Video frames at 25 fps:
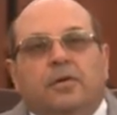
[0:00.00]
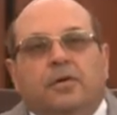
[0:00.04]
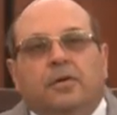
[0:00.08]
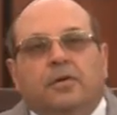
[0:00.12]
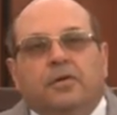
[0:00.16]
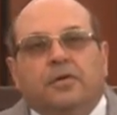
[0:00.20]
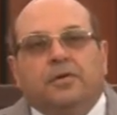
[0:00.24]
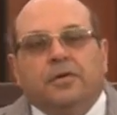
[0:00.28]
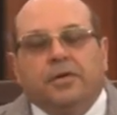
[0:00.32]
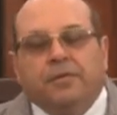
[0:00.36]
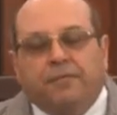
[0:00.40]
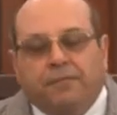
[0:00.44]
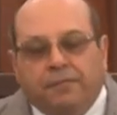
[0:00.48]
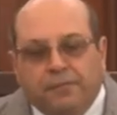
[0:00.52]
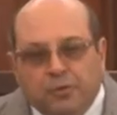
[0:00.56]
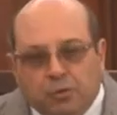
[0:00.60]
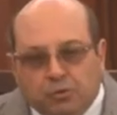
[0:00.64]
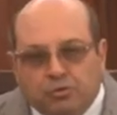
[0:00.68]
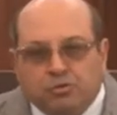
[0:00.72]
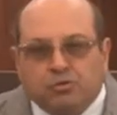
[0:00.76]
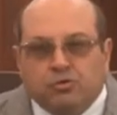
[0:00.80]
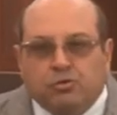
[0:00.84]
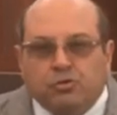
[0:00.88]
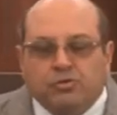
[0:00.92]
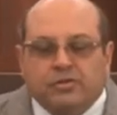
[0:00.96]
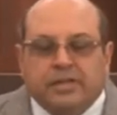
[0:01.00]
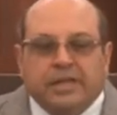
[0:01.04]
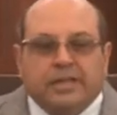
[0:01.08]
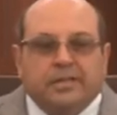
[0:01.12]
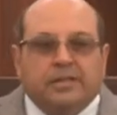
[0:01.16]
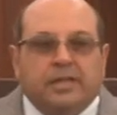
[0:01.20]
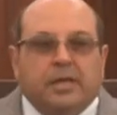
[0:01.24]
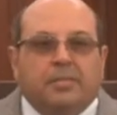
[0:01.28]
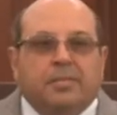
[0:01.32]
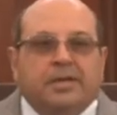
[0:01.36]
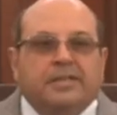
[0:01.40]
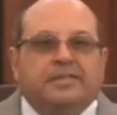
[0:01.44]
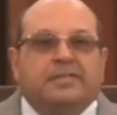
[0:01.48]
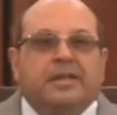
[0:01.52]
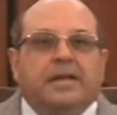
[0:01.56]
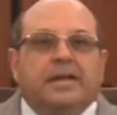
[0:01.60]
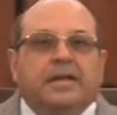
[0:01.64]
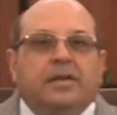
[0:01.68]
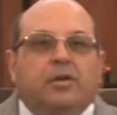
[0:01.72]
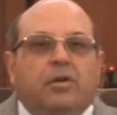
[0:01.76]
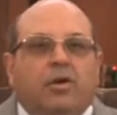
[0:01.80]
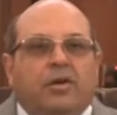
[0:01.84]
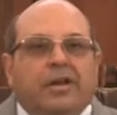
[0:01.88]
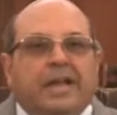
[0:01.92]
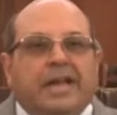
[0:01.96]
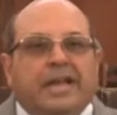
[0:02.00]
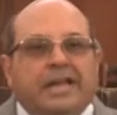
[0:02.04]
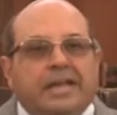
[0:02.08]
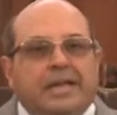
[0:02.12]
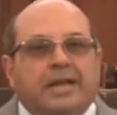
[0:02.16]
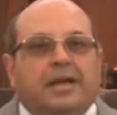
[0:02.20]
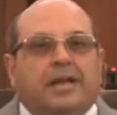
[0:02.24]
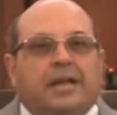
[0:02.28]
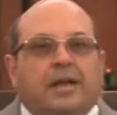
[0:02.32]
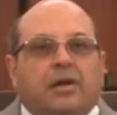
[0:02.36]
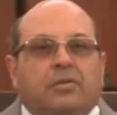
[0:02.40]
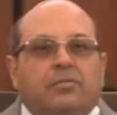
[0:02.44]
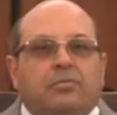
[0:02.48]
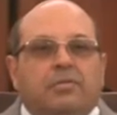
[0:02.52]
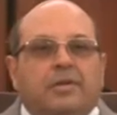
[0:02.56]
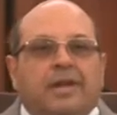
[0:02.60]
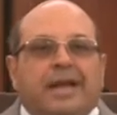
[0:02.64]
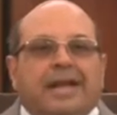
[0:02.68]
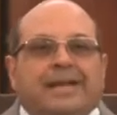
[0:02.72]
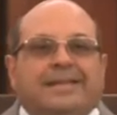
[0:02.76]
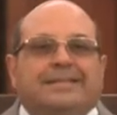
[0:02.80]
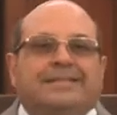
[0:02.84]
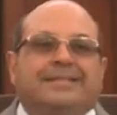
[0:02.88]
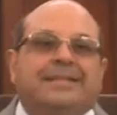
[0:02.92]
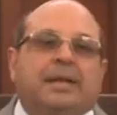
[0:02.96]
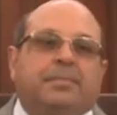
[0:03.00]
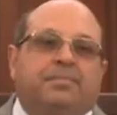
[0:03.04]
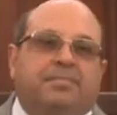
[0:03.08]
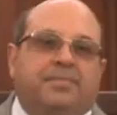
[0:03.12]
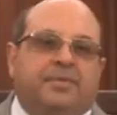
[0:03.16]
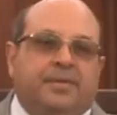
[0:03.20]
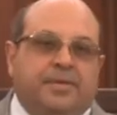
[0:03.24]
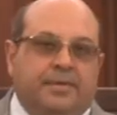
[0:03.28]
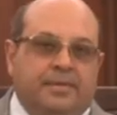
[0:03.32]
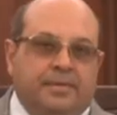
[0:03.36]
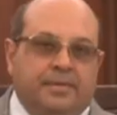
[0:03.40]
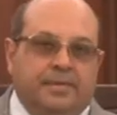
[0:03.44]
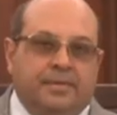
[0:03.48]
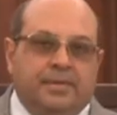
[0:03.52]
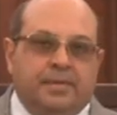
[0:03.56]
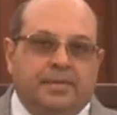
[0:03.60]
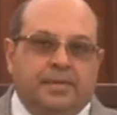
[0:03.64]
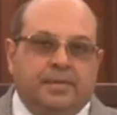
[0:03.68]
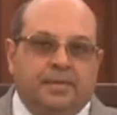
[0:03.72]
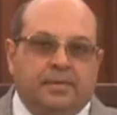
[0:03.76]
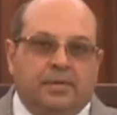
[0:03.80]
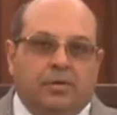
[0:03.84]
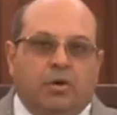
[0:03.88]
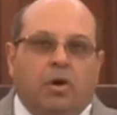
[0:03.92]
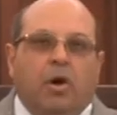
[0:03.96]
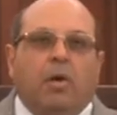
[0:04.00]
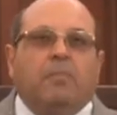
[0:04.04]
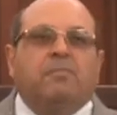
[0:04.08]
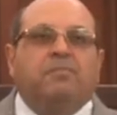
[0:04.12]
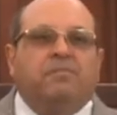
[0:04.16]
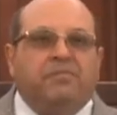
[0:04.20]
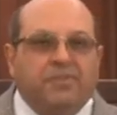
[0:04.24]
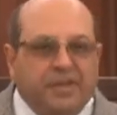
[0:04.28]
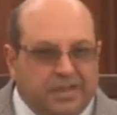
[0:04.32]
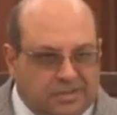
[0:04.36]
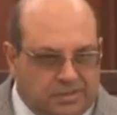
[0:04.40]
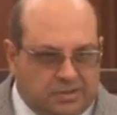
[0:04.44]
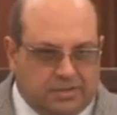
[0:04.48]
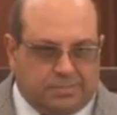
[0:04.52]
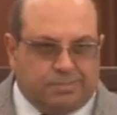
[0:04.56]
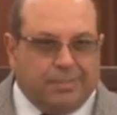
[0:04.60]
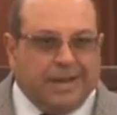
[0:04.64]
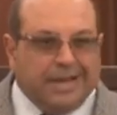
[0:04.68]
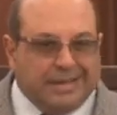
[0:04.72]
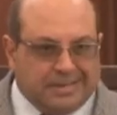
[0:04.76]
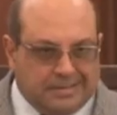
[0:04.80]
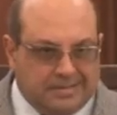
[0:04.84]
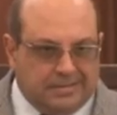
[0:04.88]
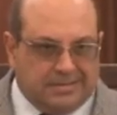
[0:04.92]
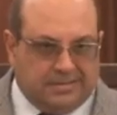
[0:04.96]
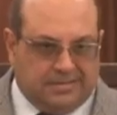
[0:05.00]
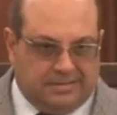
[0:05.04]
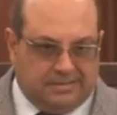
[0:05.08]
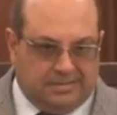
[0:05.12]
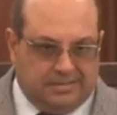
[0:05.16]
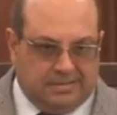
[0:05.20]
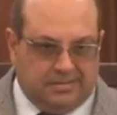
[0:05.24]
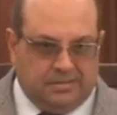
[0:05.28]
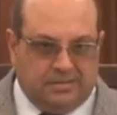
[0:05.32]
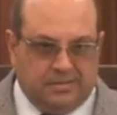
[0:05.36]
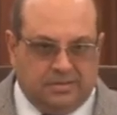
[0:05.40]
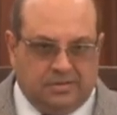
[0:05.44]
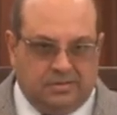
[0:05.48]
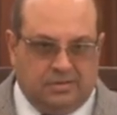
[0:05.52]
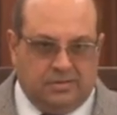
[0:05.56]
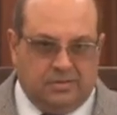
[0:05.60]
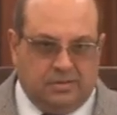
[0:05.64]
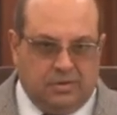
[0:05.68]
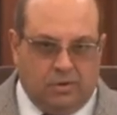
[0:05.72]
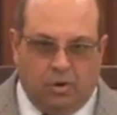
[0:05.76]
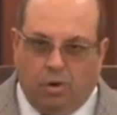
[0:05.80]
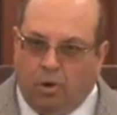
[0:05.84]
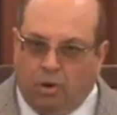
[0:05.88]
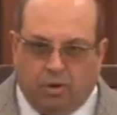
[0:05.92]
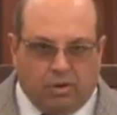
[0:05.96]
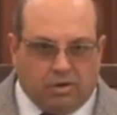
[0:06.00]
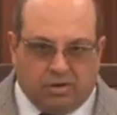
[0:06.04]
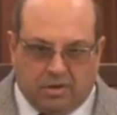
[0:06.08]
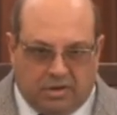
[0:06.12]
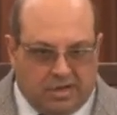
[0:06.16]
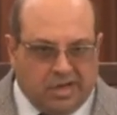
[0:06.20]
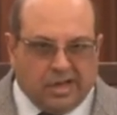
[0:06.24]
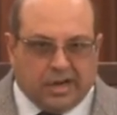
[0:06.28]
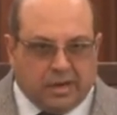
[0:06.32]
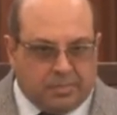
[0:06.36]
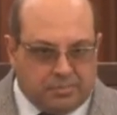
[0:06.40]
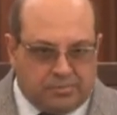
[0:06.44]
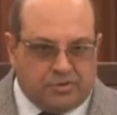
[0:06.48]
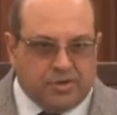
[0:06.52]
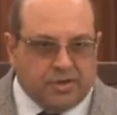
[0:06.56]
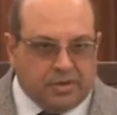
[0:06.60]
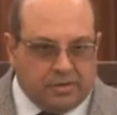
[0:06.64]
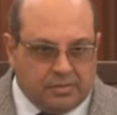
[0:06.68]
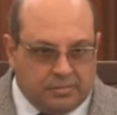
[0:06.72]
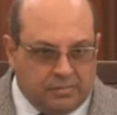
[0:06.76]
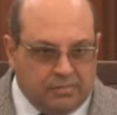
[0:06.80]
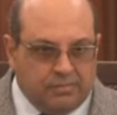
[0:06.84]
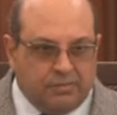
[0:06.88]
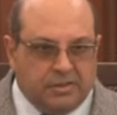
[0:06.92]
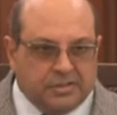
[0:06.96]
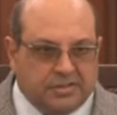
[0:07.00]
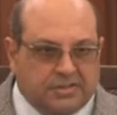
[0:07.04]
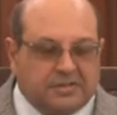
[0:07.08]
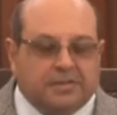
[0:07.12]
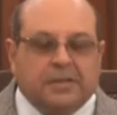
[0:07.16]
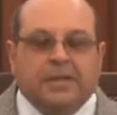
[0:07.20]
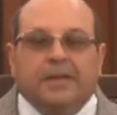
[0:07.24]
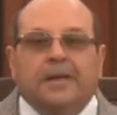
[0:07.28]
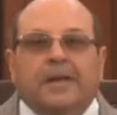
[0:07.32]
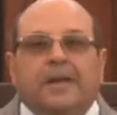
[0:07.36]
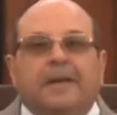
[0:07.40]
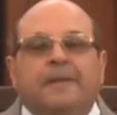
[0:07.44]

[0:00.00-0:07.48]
refused to set them aside on any ground except obvious bias or corruption was still.